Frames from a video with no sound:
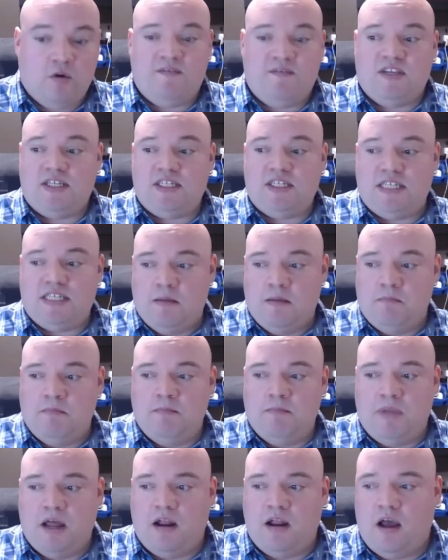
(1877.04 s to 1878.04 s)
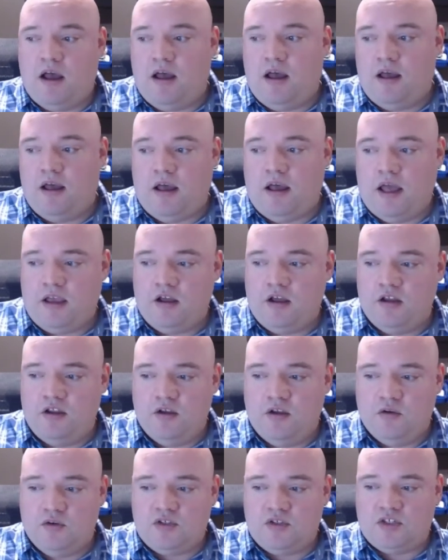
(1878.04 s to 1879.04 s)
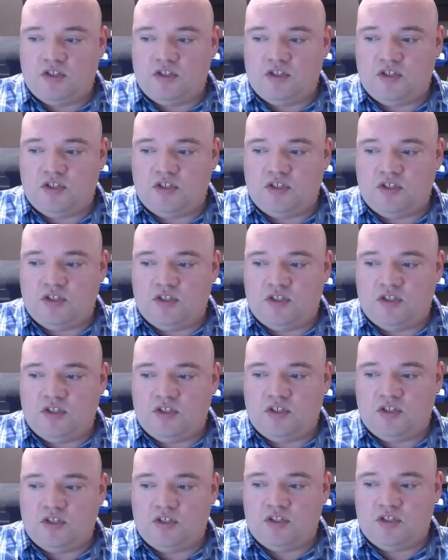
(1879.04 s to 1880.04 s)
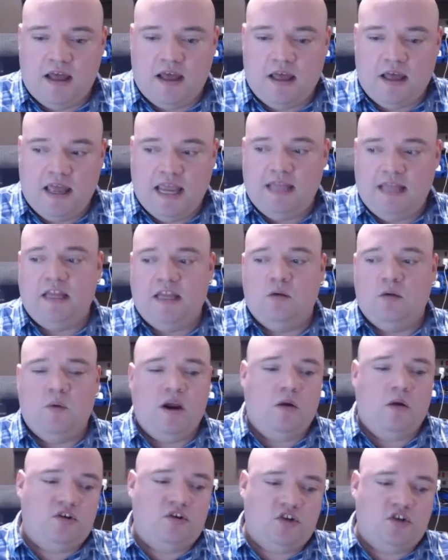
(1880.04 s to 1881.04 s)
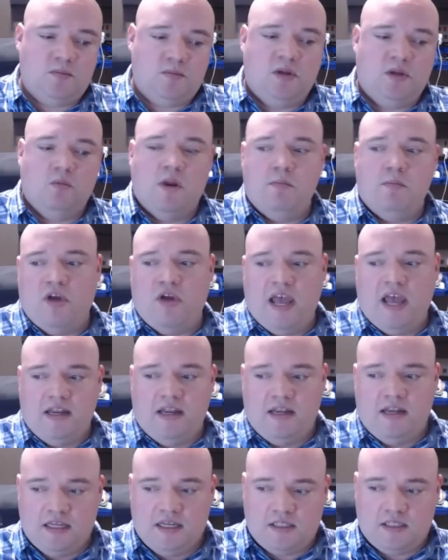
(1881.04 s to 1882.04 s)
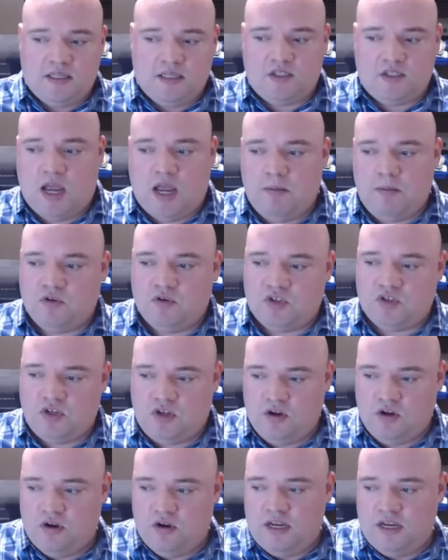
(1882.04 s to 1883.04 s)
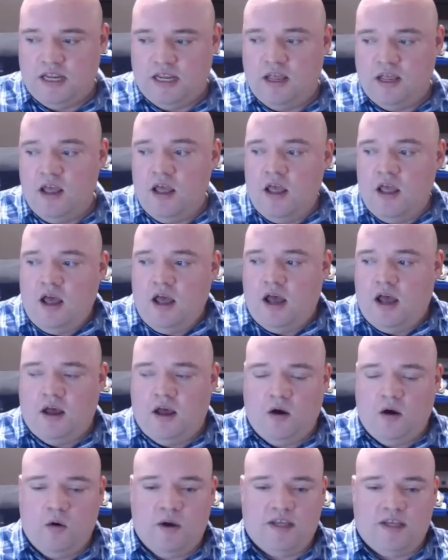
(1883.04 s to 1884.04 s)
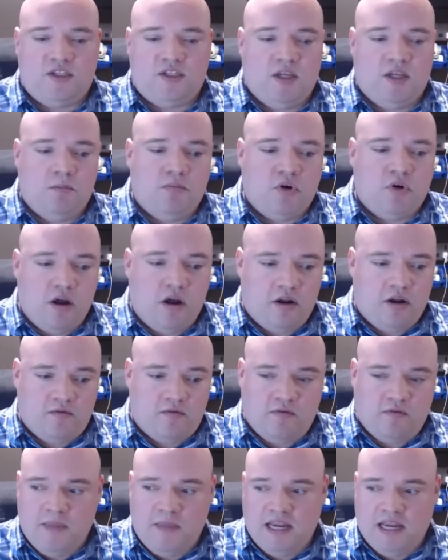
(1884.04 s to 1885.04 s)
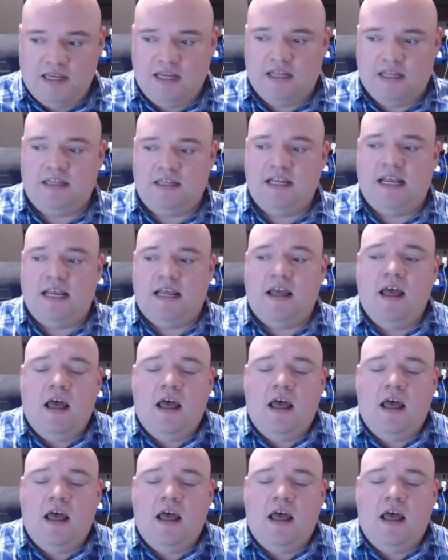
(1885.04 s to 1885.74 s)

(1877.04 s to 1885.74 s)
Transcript: SIM, but I could use something like Alienware, which has been rebranded as the cybersecurity OS SIM product from AT&T.